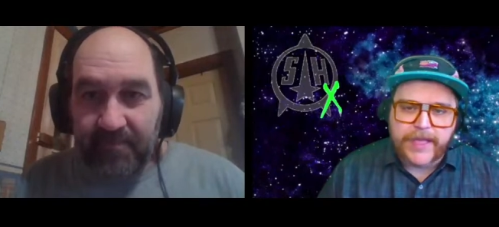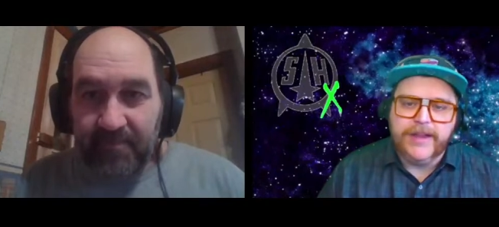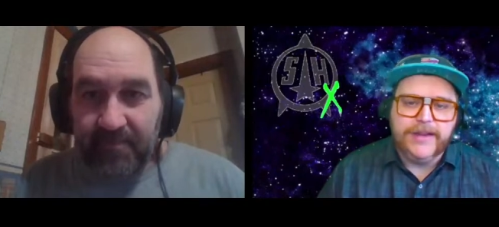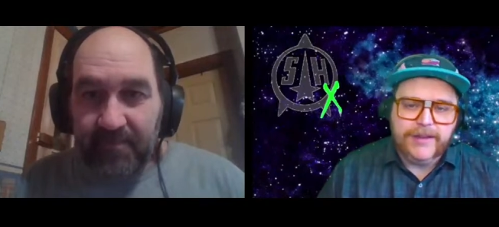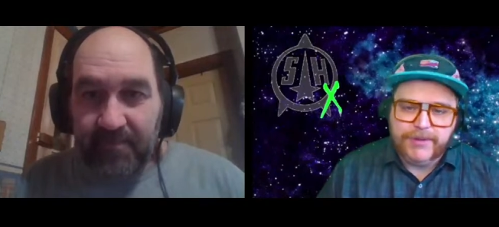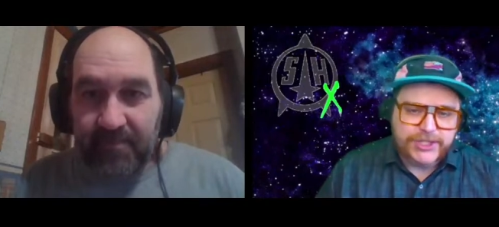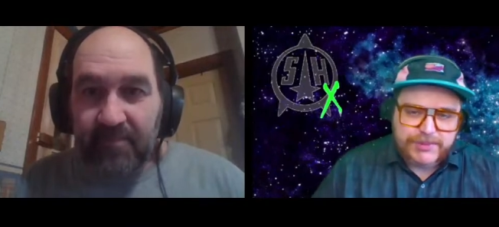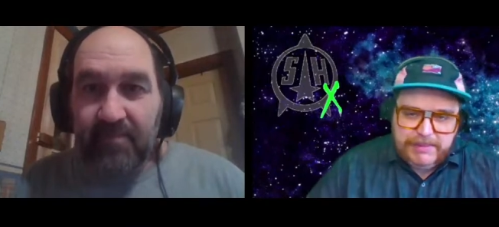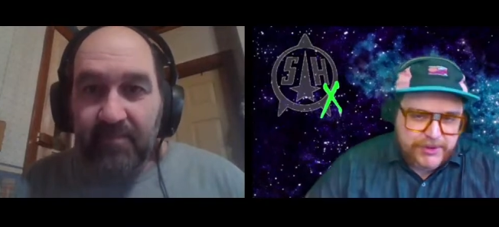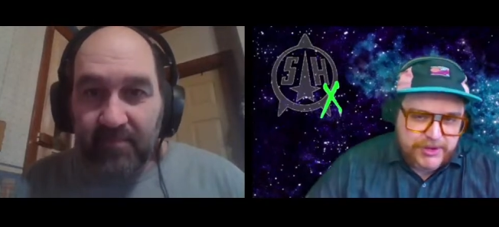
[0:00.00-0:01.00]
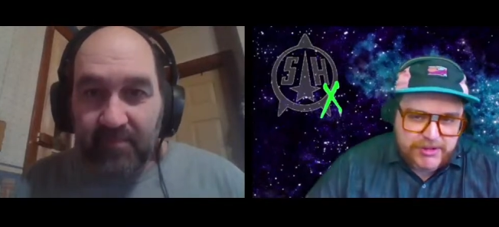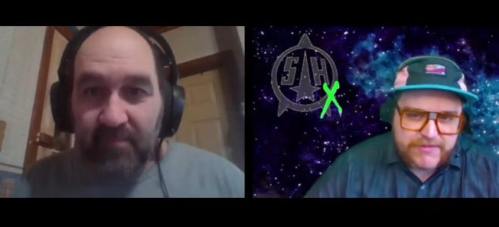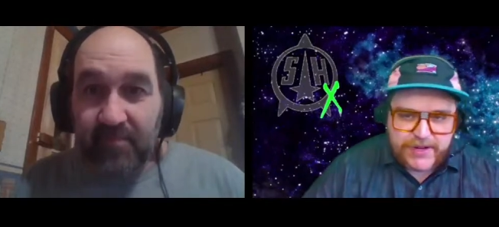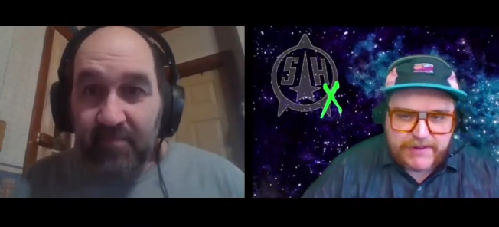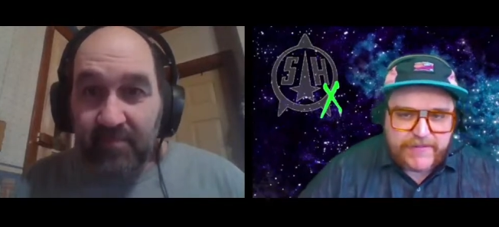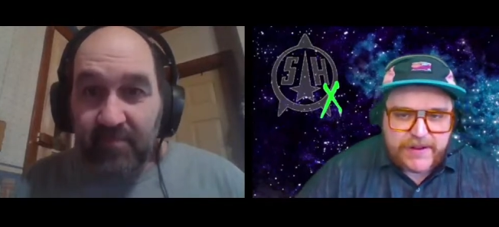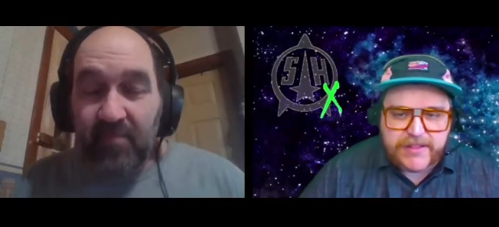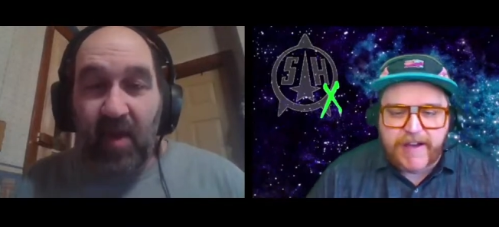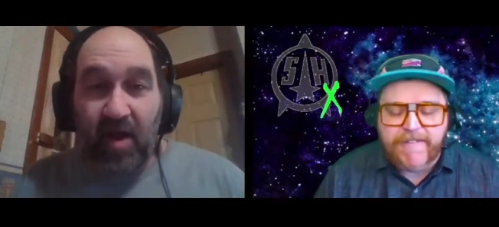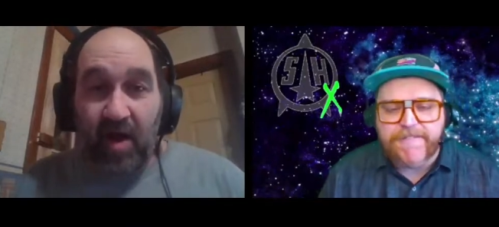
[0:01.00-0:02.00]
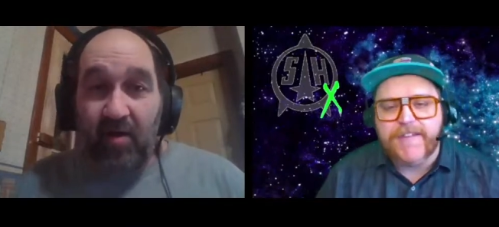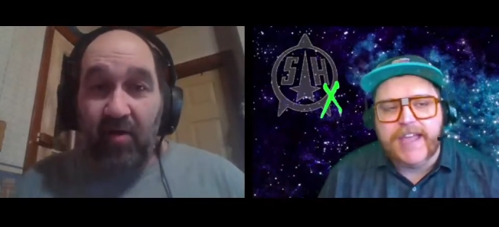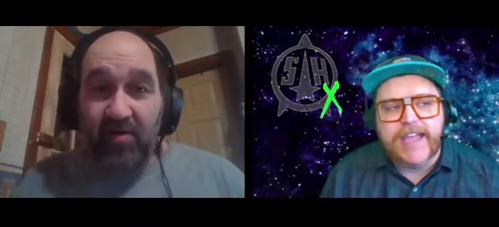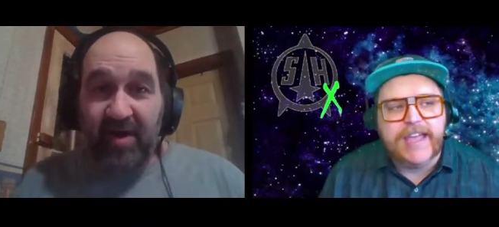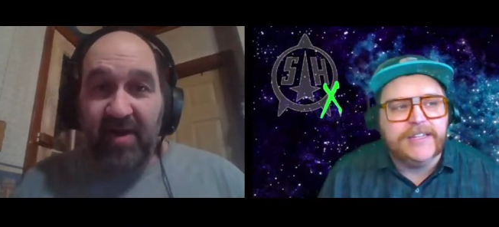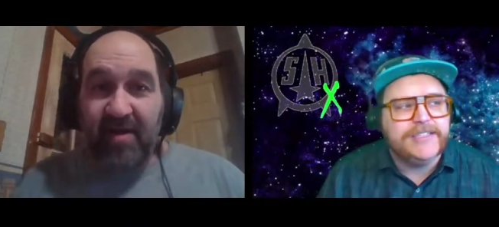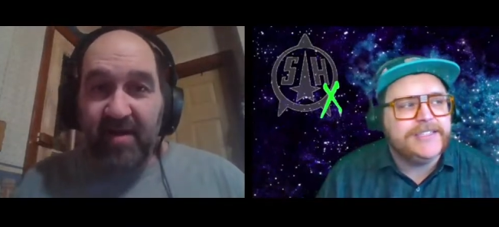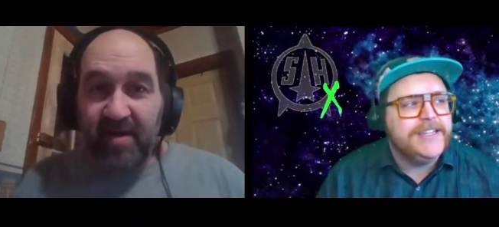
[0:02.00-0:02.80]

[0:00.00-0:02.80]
Speaker 1: that a bunch of people use for different stuff. Oh, and okay.